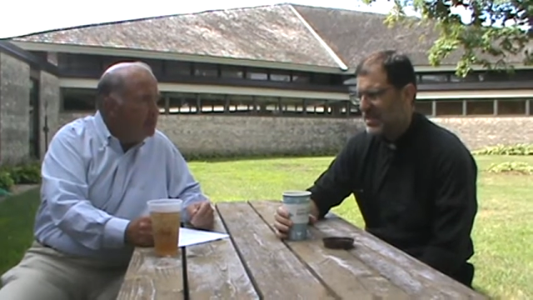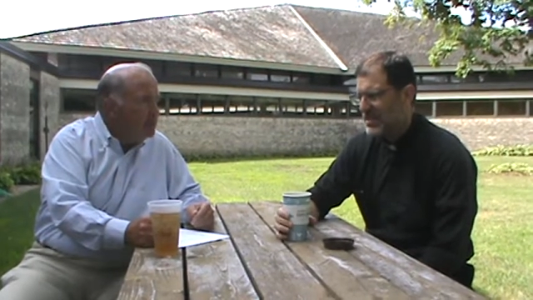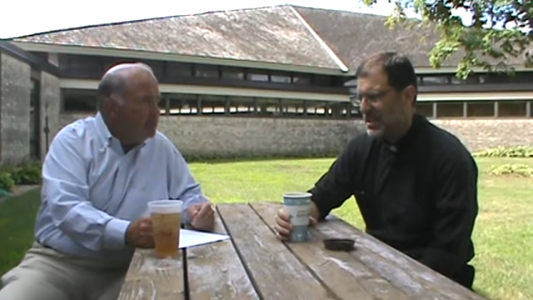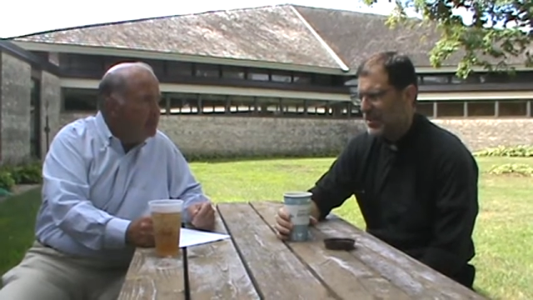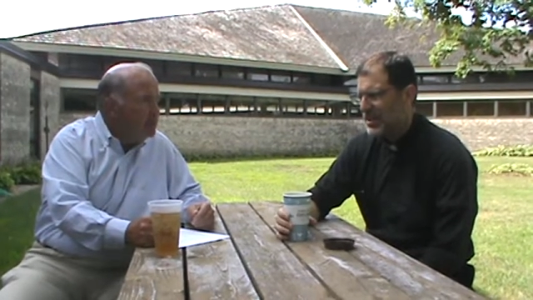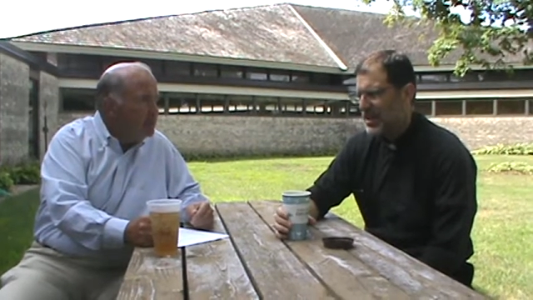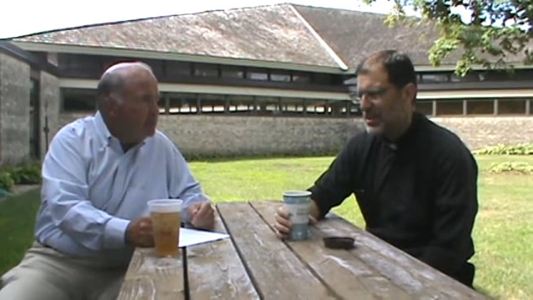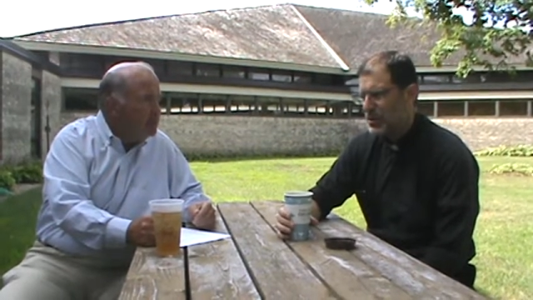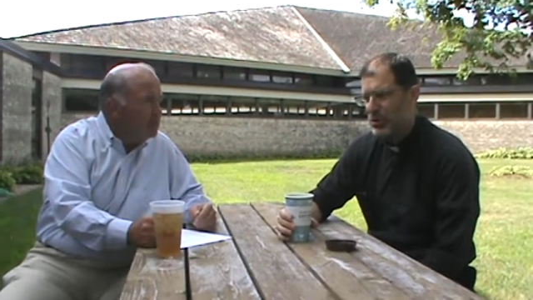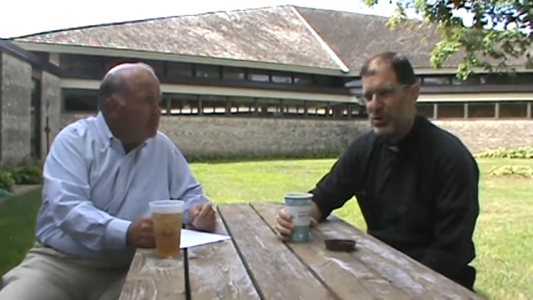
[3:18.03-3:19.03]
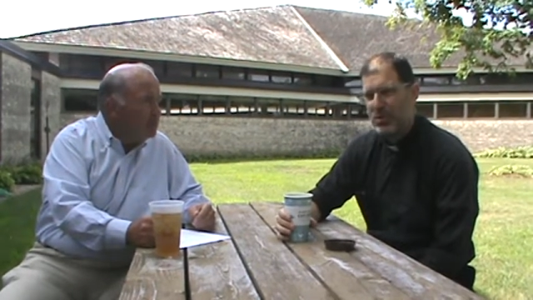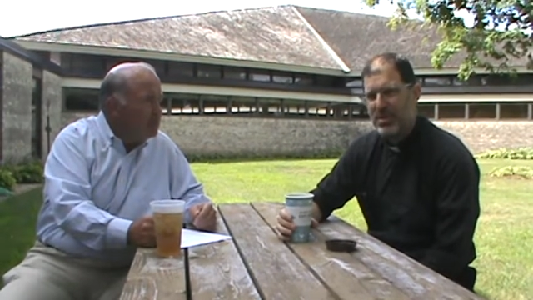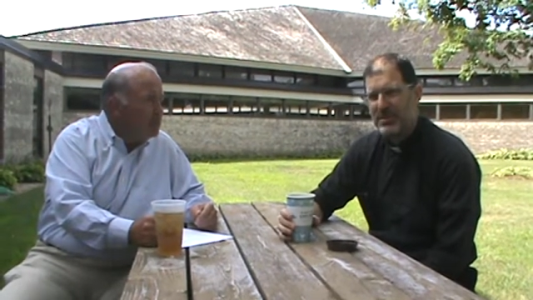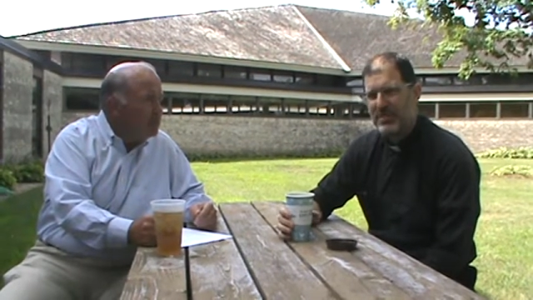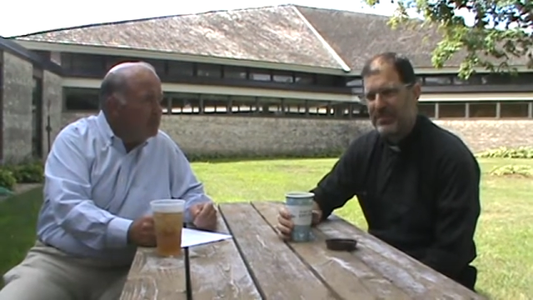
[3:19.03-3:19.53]
Speaker 1: it's a little bit unusual.
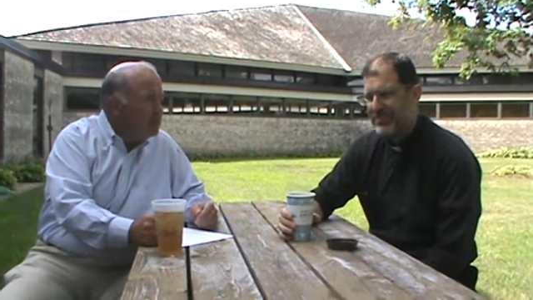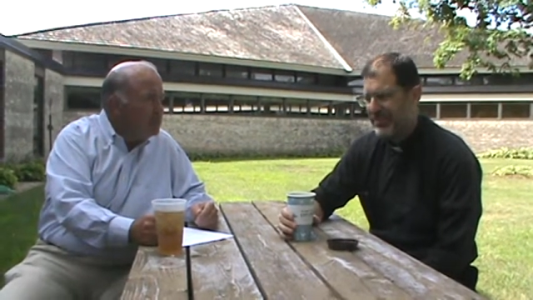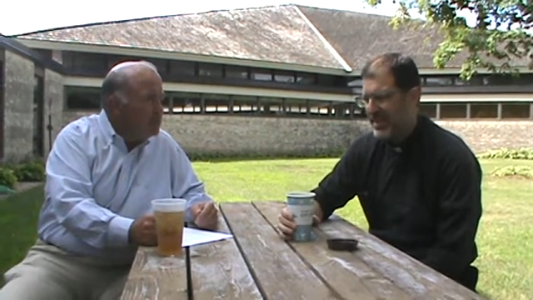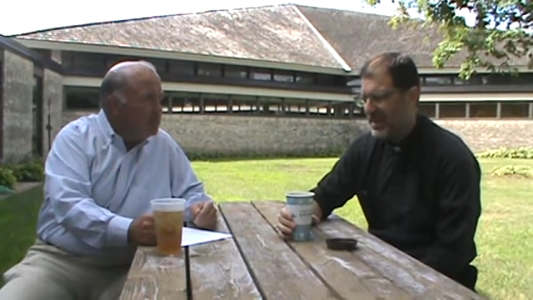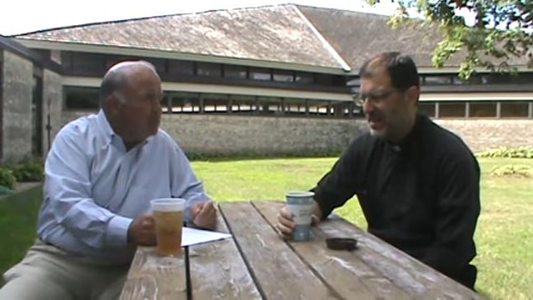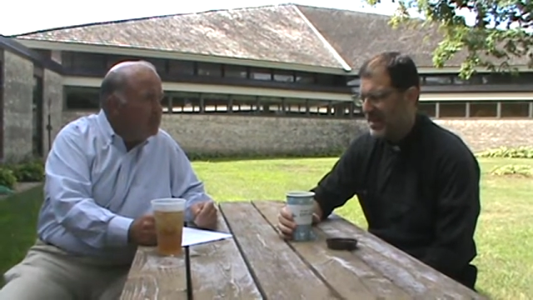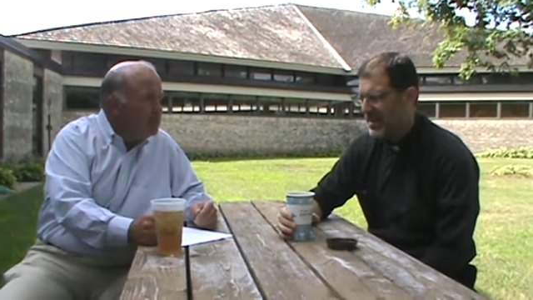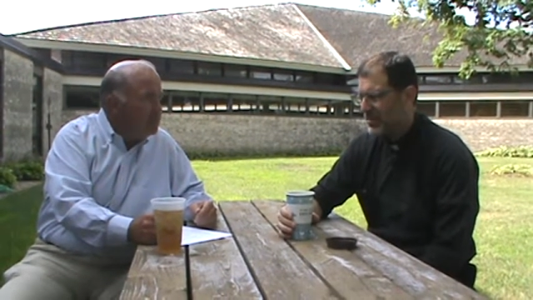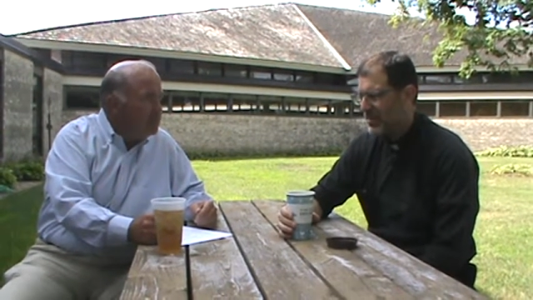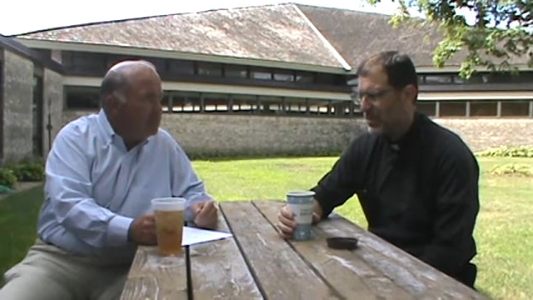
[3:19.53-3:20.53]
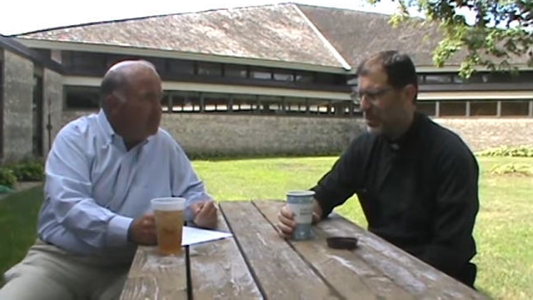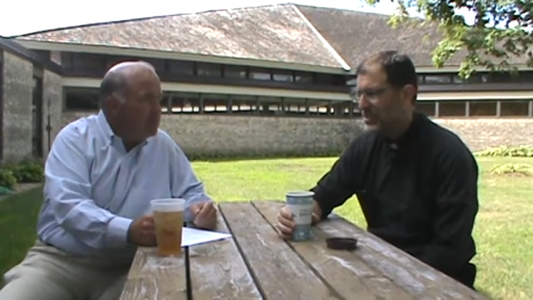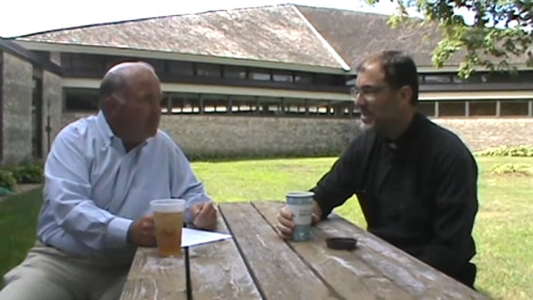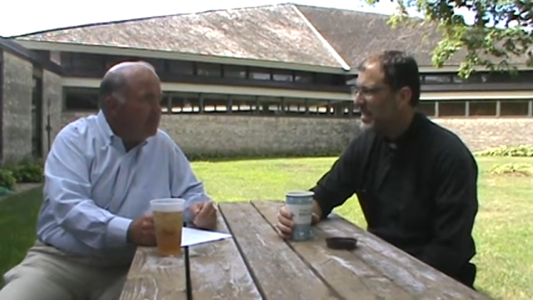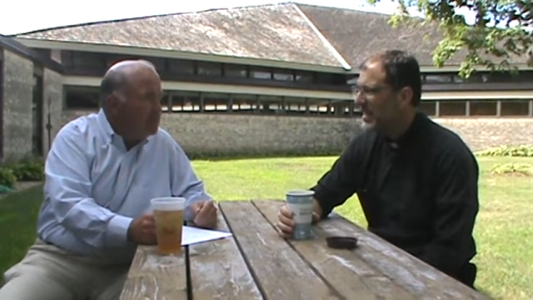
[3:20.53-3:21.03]
Um, most of
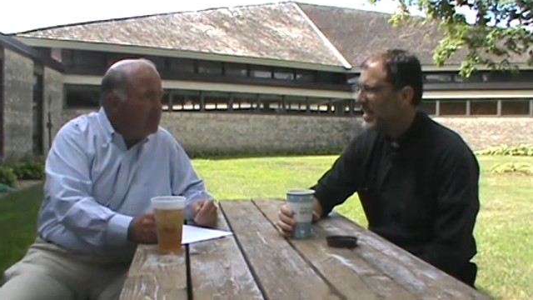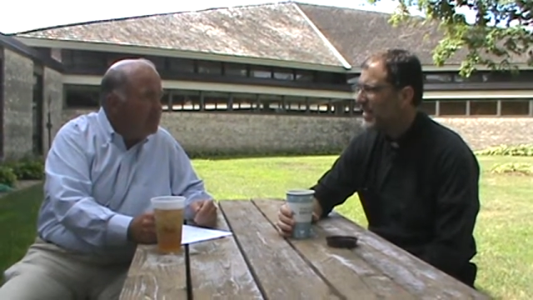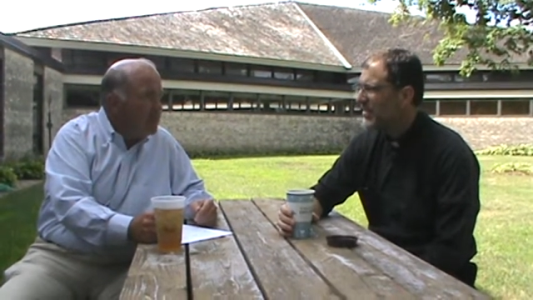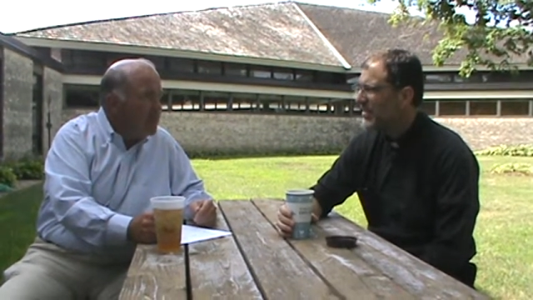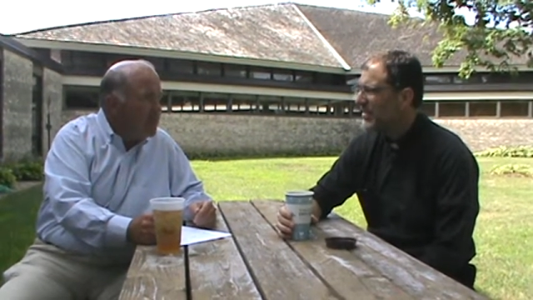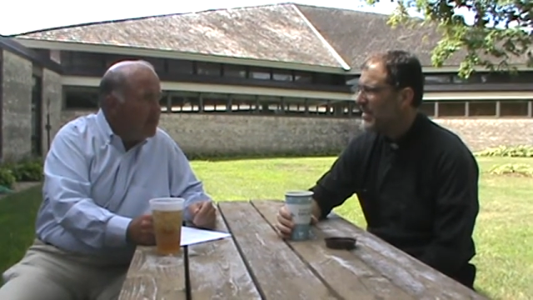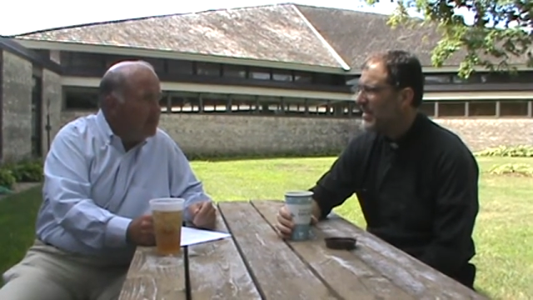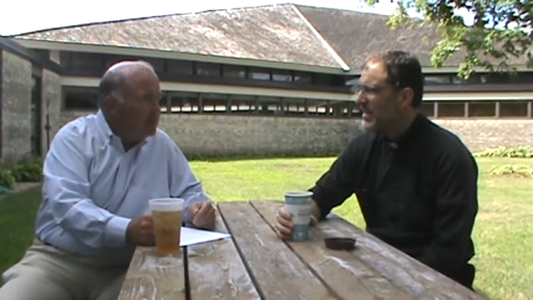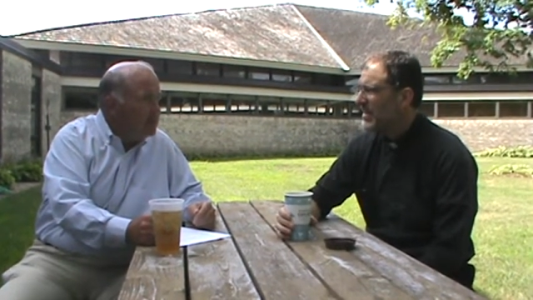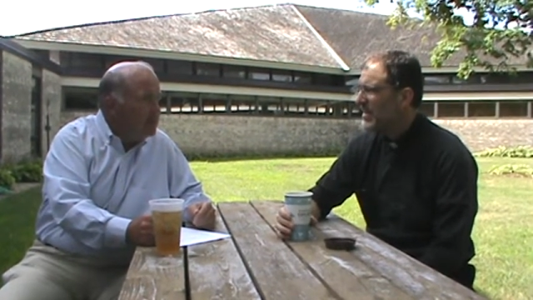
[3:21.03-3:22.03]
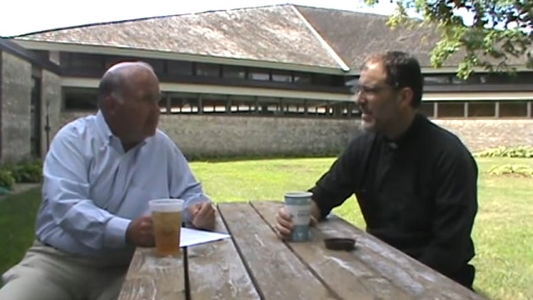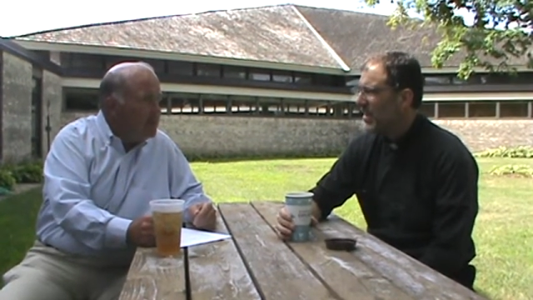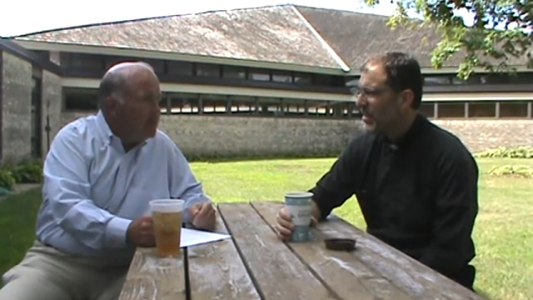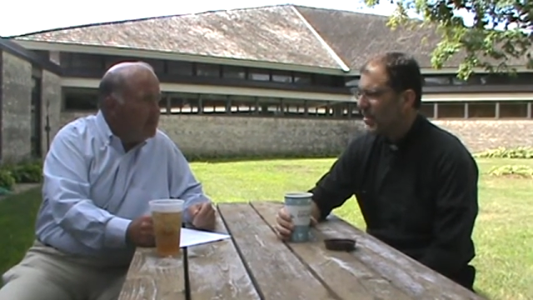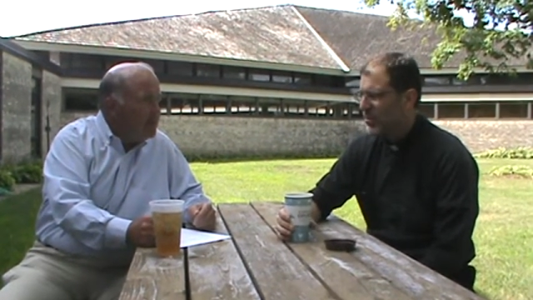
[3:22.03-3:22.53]
the guys
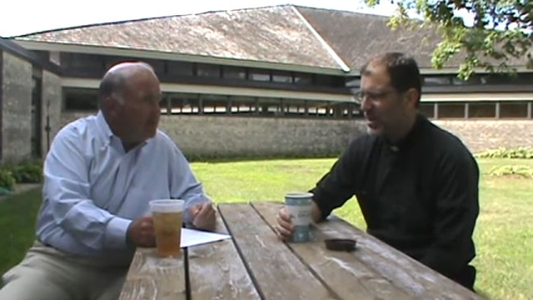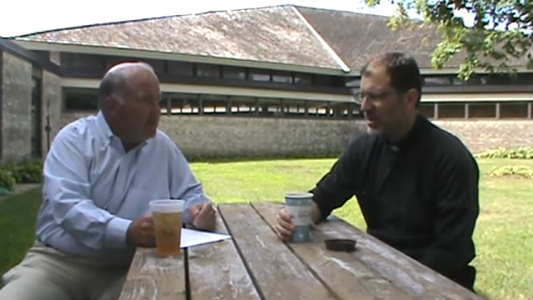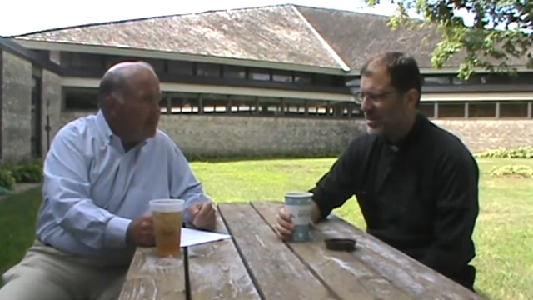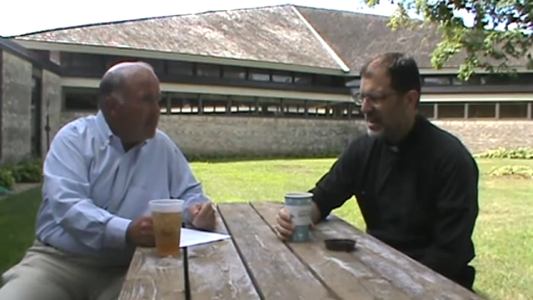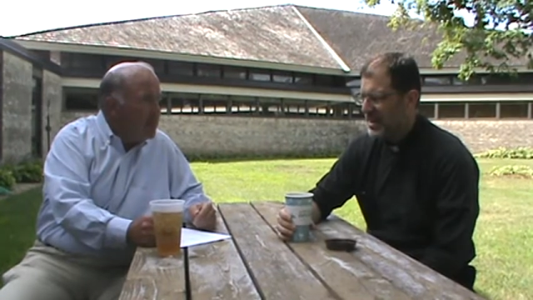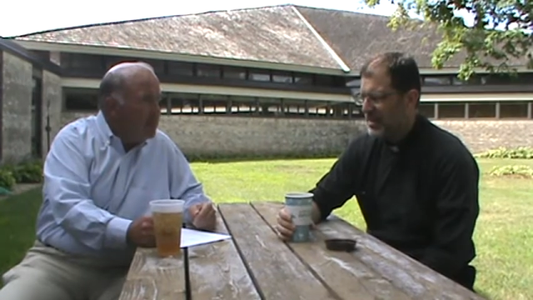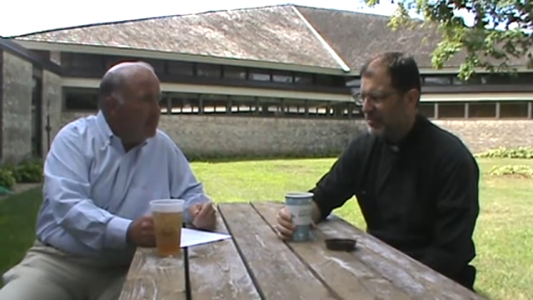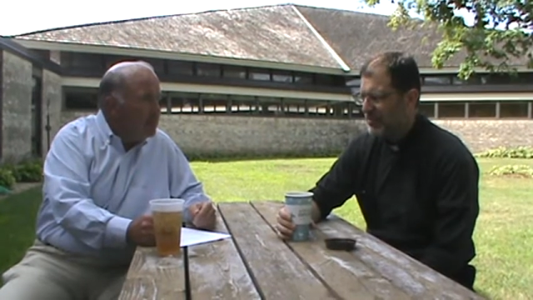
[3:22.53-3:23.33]
who are ordained